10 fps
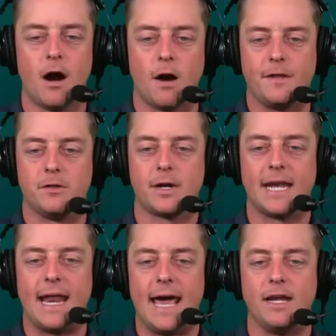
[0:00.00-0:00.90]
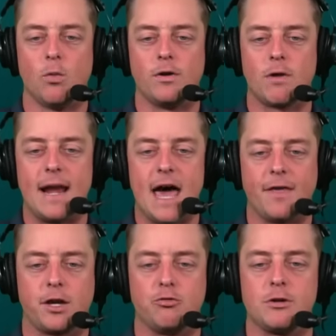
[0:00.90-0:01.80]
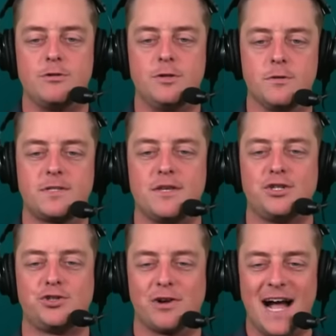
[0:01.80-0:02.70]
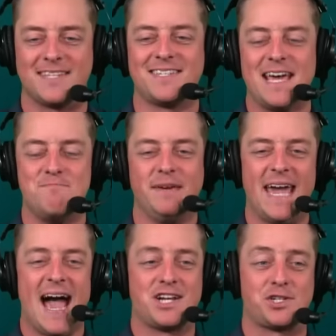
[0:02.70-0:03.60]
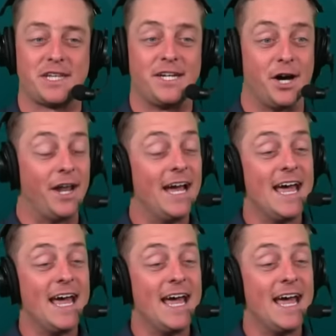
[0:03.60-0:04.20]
Are they looking at anyone right now that could reduce the stress and be actually good?